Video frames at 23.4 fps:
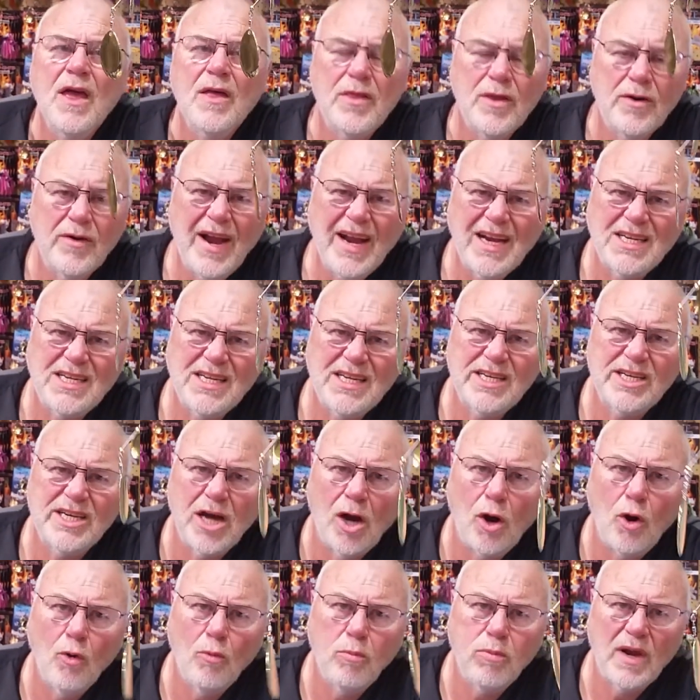they're actually
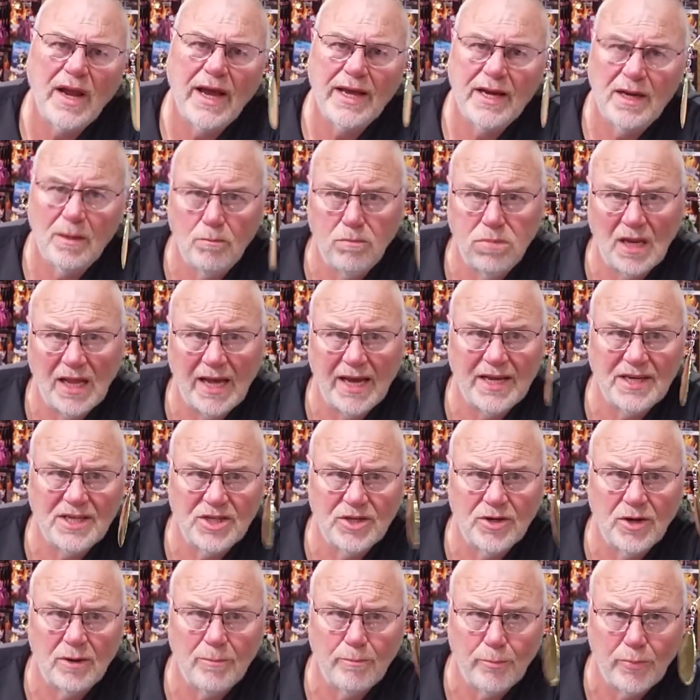gold-plated blades,
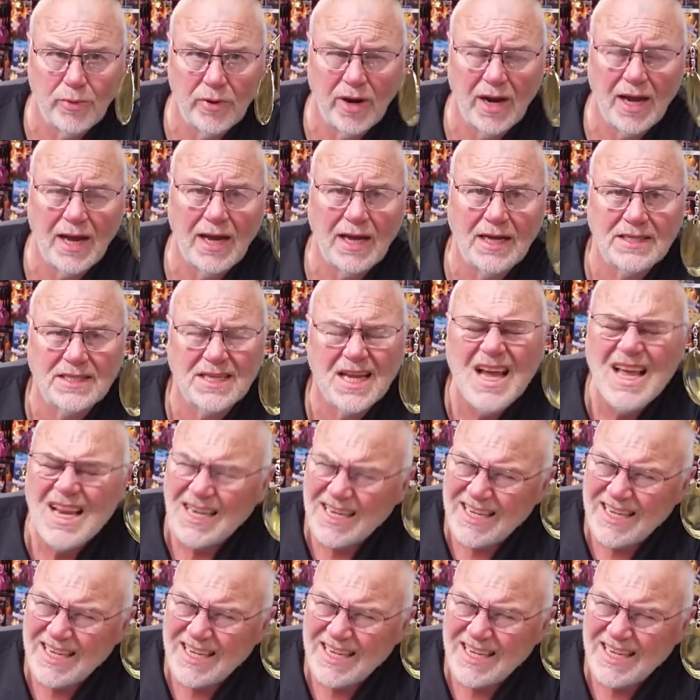not brass.